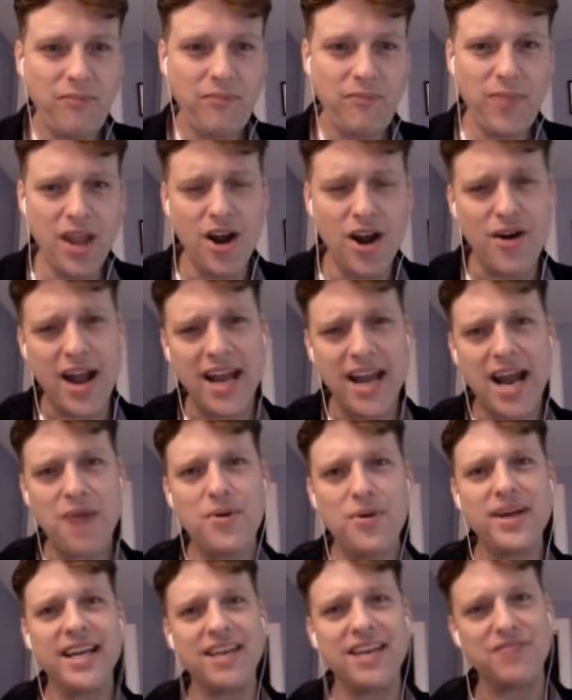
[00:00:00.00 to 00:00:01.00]
All right, I
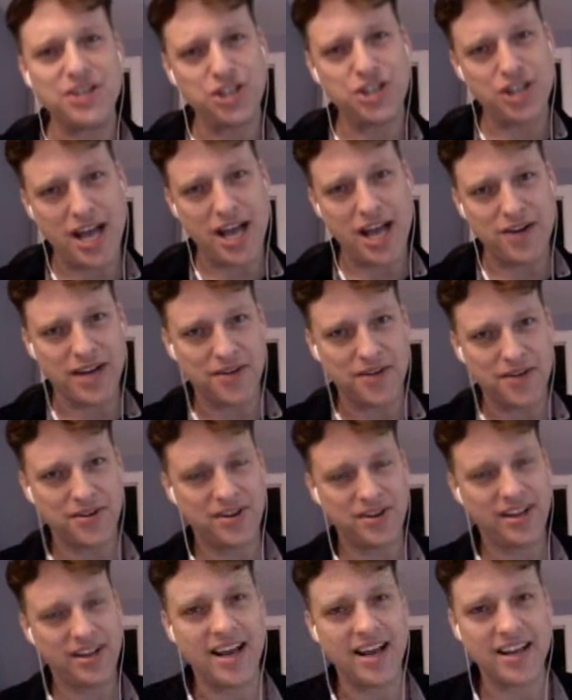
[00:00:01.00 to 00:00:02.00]
want to give a shout out
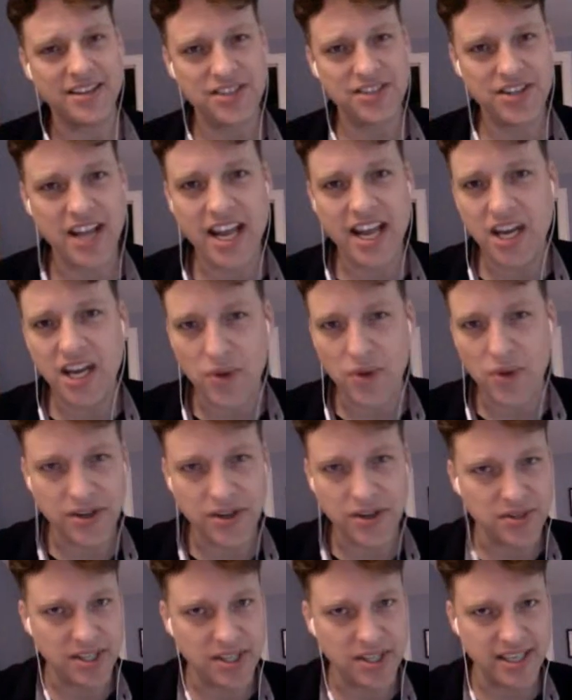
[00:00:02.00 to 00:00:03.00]
uh, to anyone
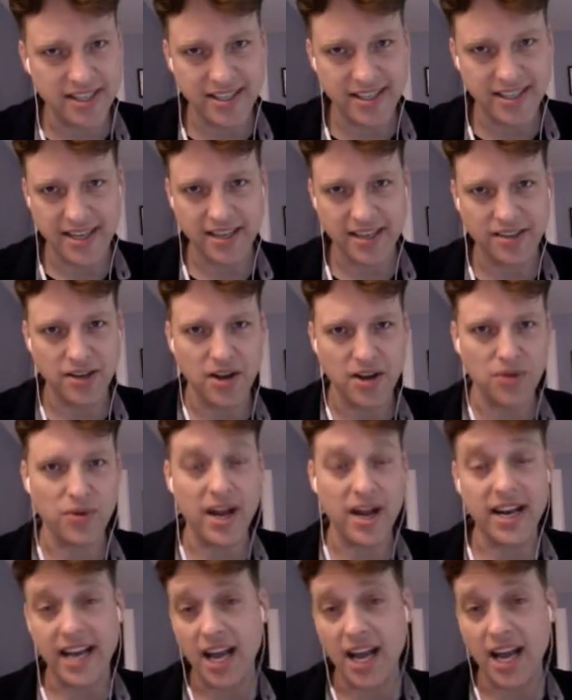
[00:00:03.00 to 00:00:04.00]
who's listening uh,
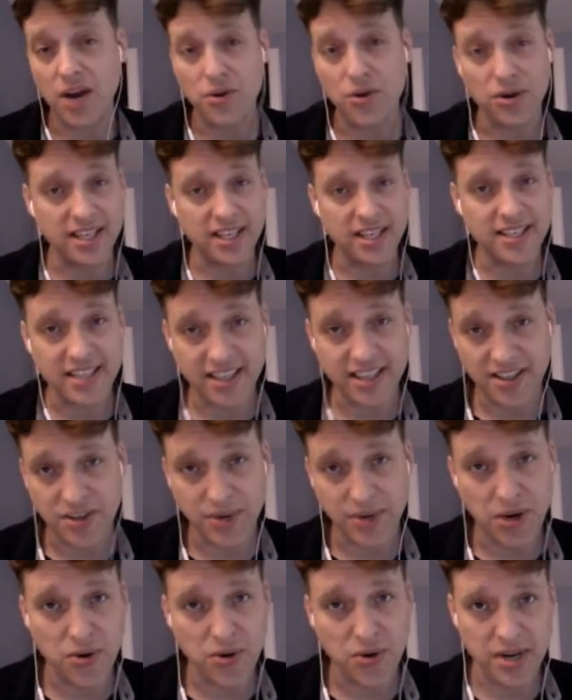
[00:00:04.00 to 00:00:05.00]
right now or listening to the
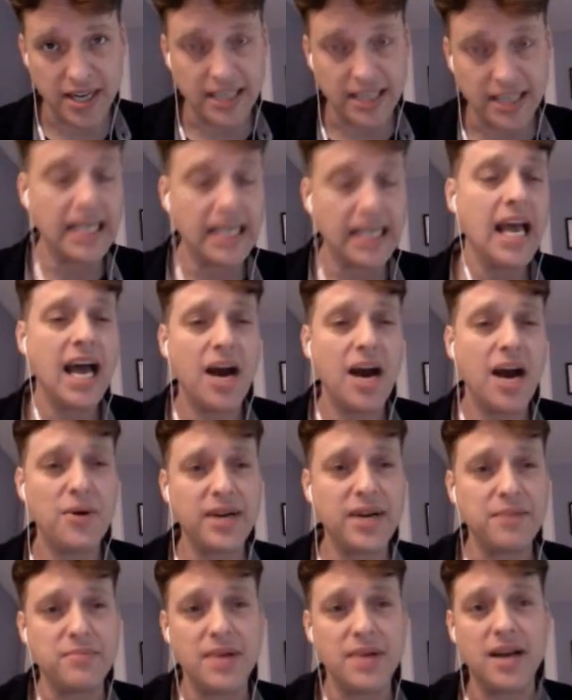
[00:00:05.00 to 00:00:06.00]
recording. I
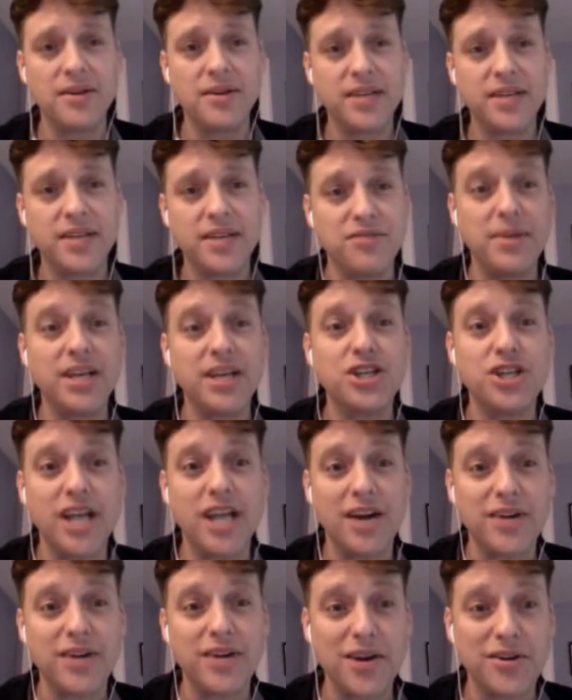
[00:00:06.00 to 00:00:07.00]
want to uh, give a big
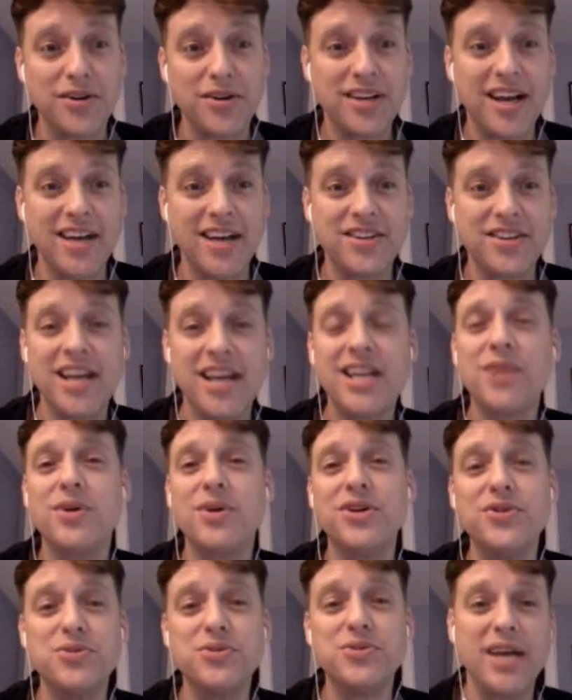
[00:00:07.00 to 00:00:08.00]
shout out uh, to anyone
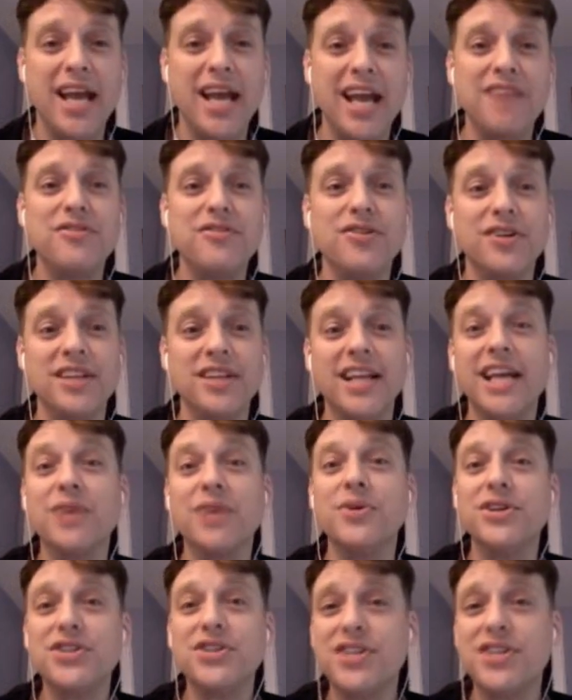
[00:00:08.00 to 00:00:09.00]
whose behavior and
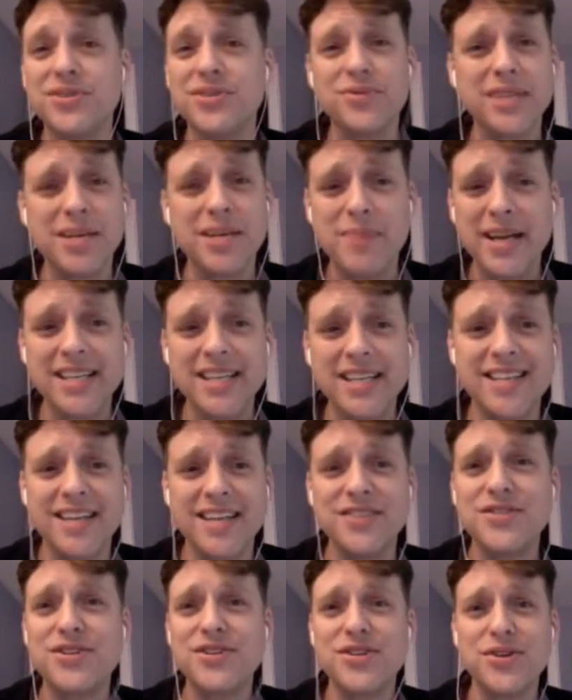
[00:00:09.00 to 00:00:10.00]
language doesn't really make
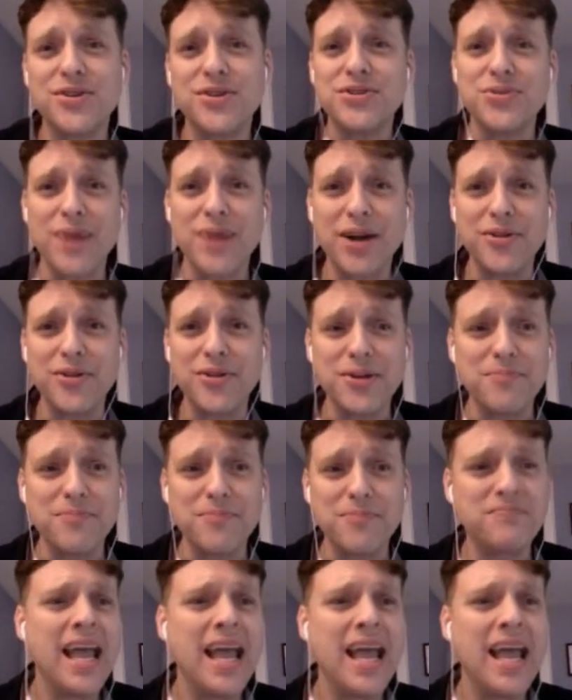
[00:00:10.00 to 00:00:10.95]
sense to those around them.